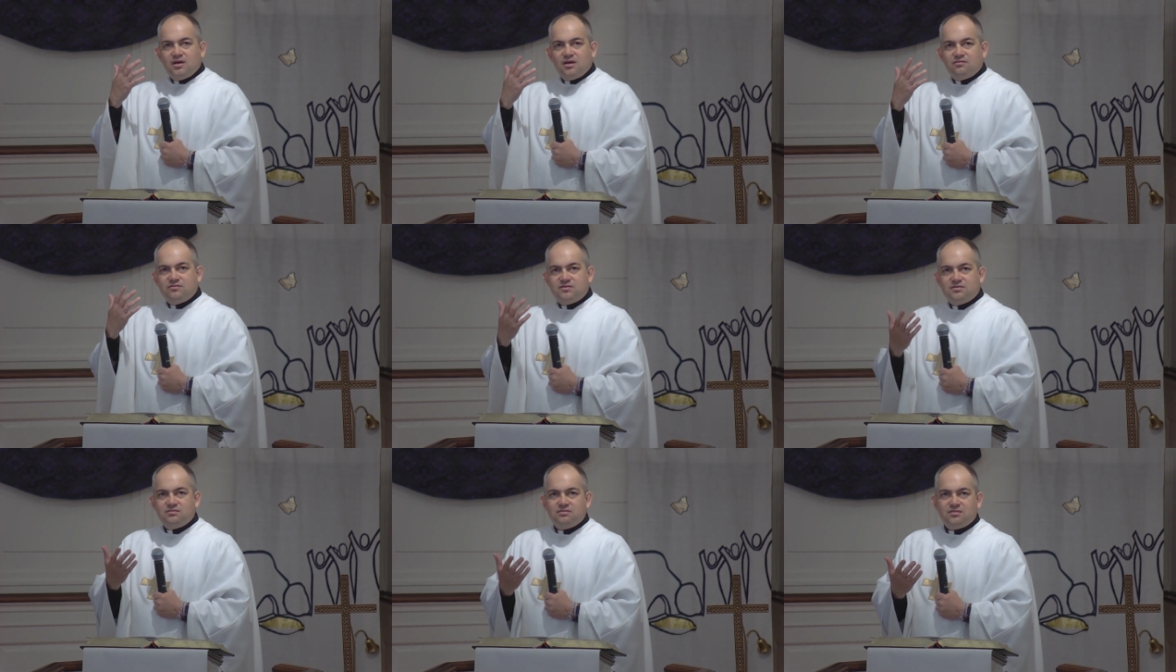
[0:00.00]

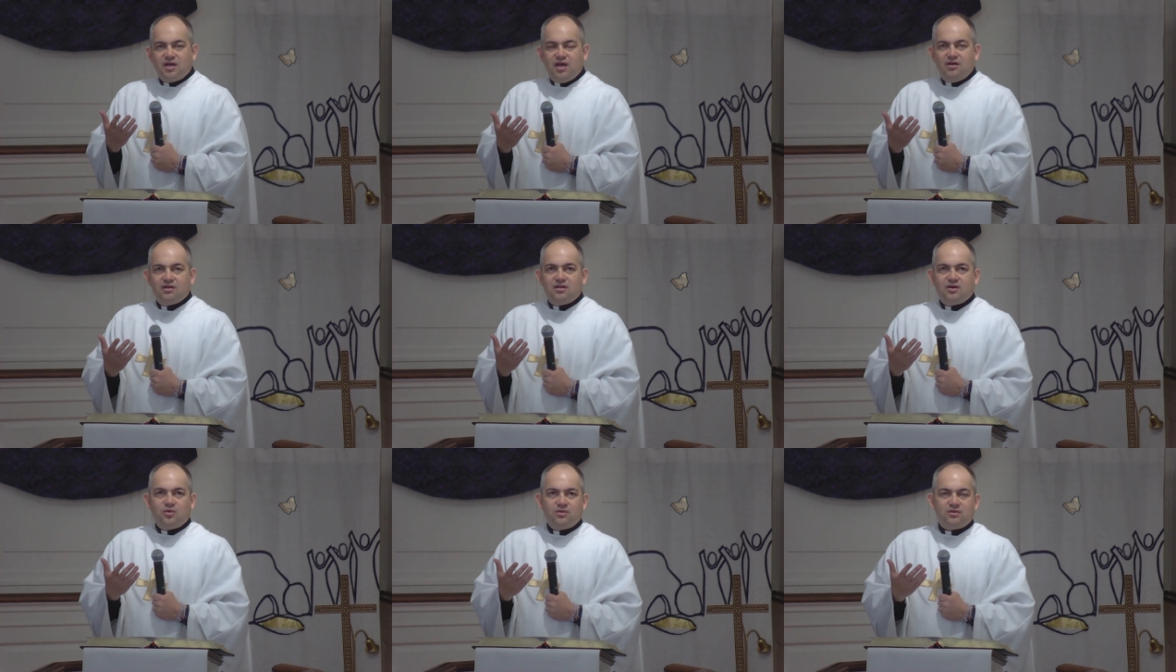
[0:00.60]
and
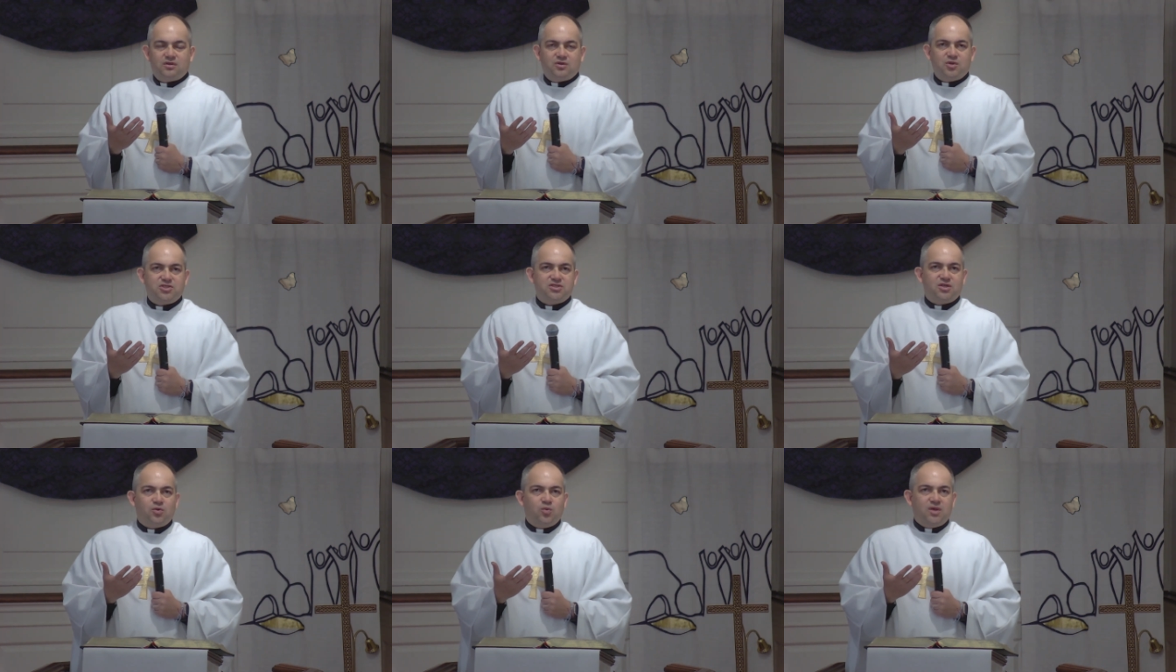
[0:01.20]
hear the
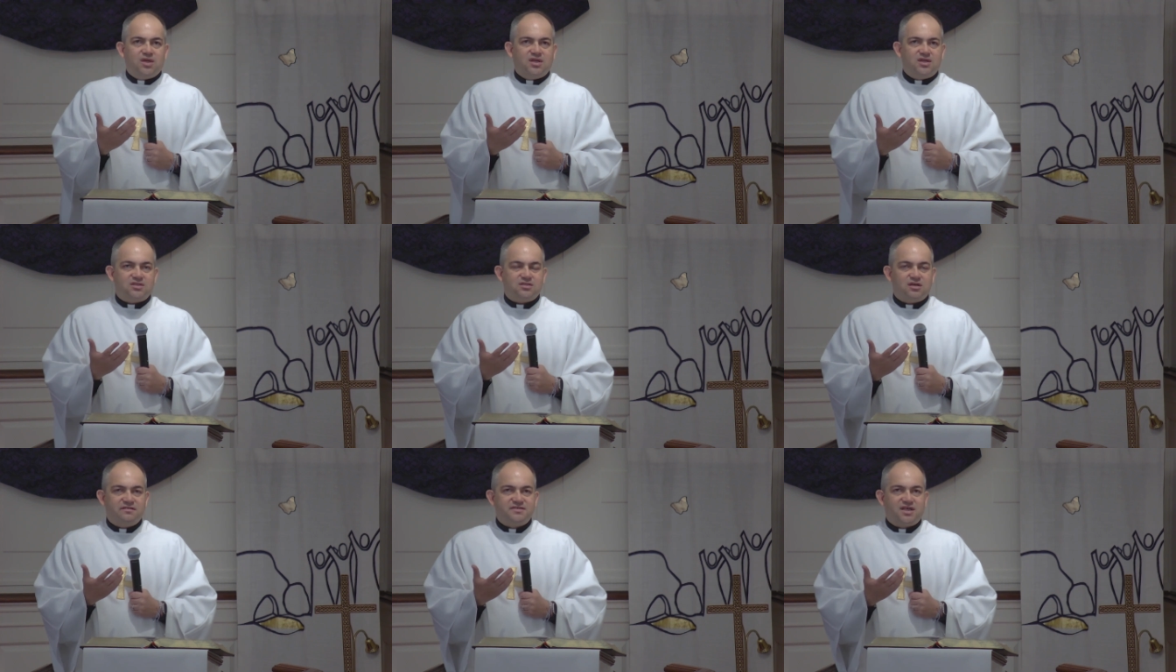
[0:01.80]
Christian
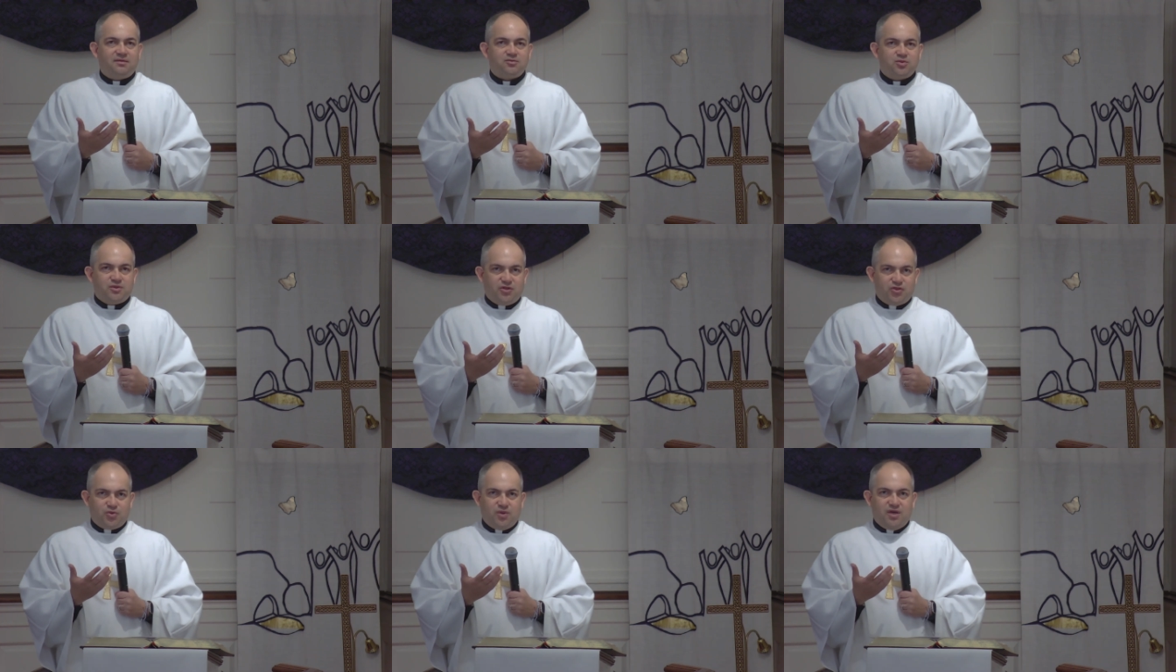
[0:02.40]
witness of Psalm
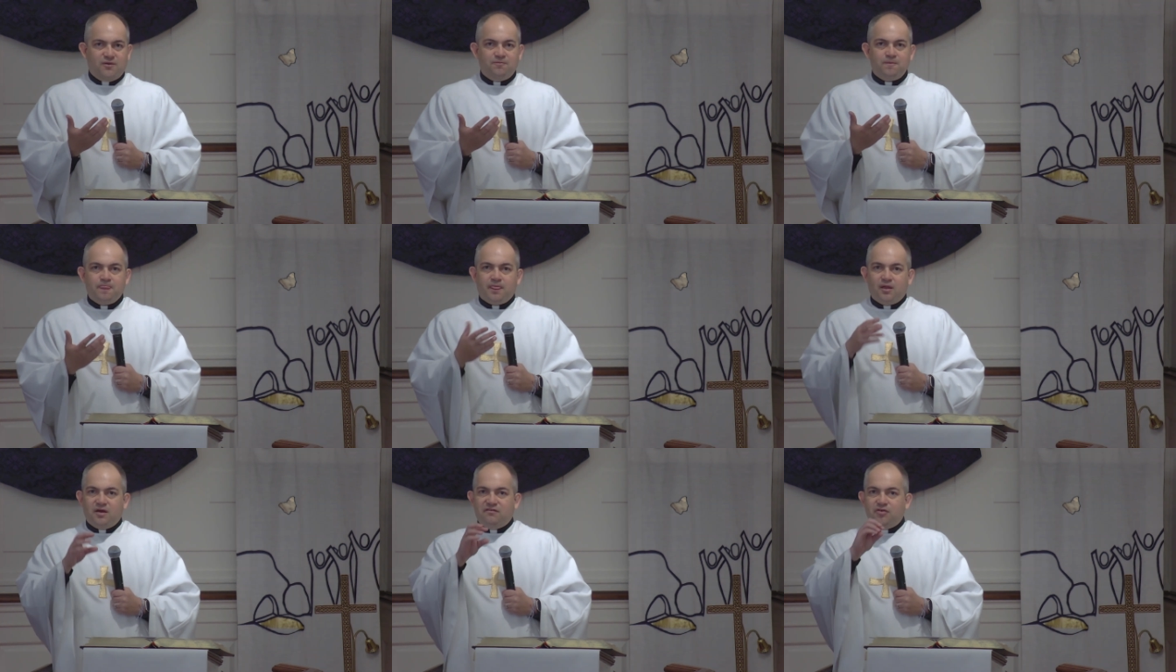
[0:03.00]
23
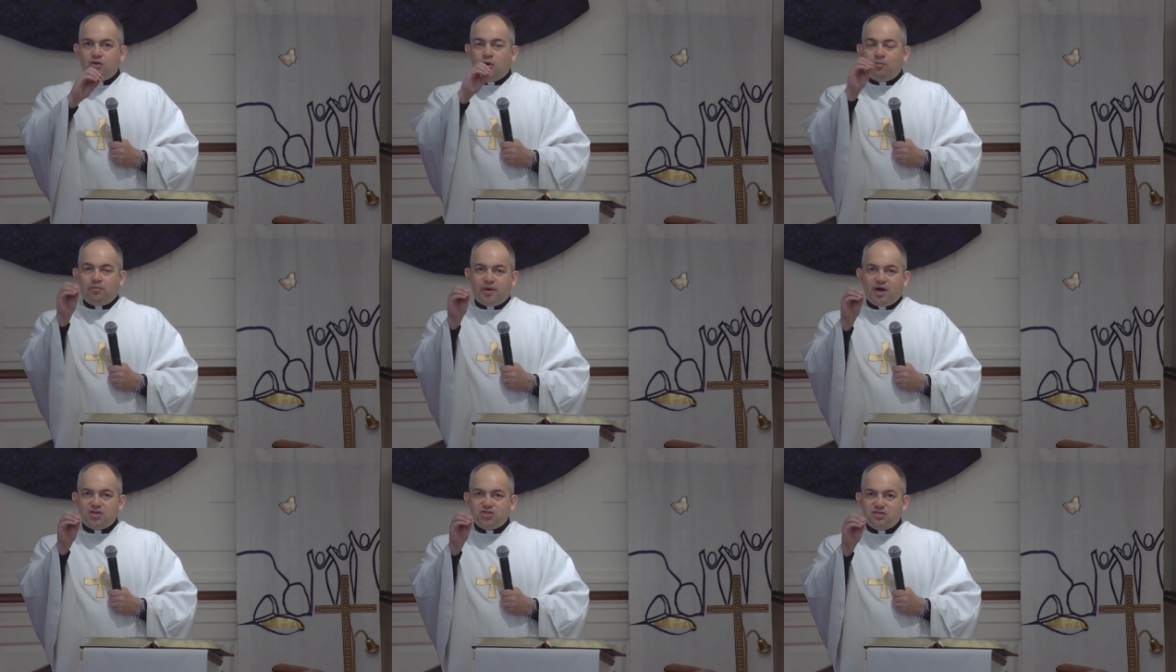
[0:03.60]
if you know
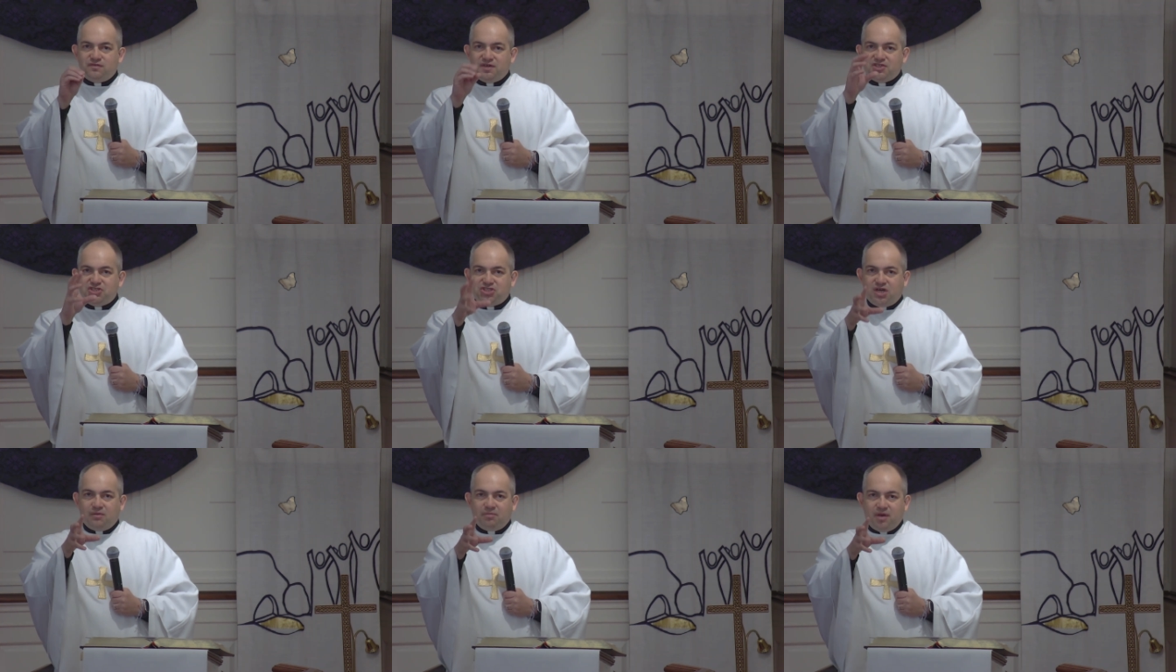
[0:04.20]
parts of
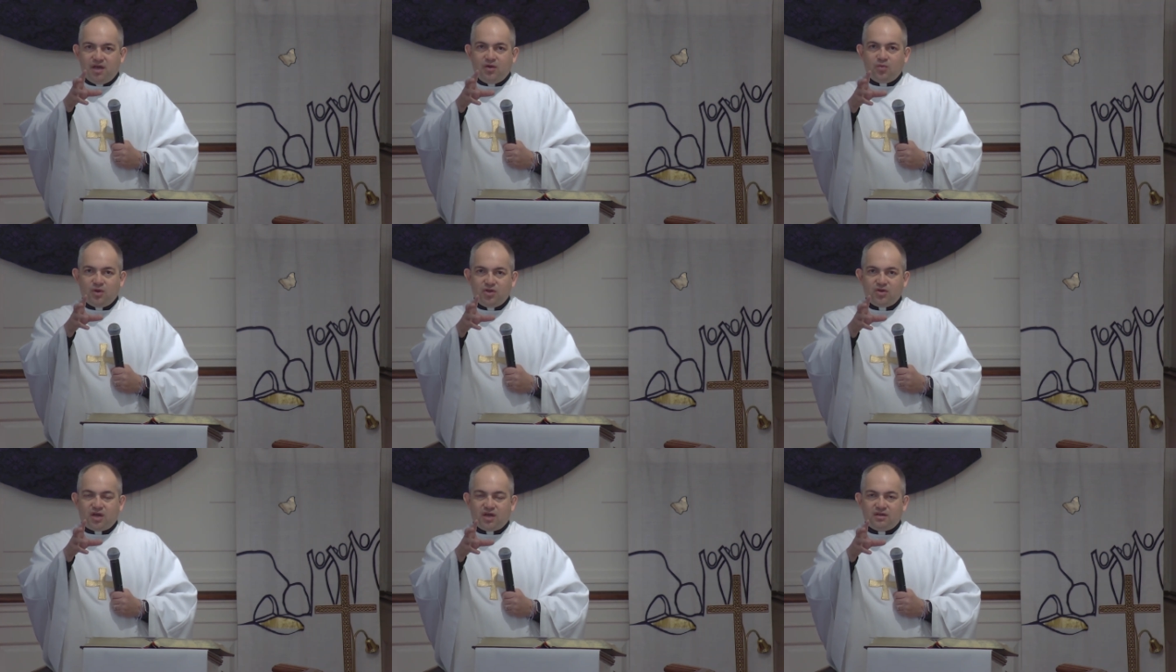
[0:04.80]
it, jump in
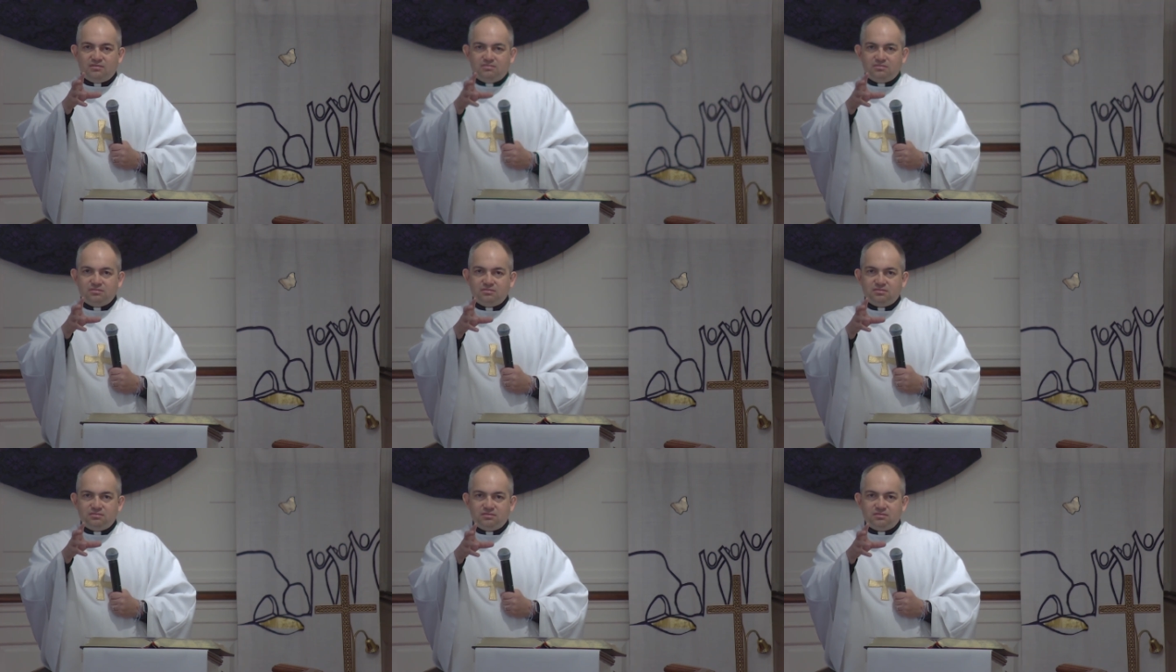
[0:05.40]
when you can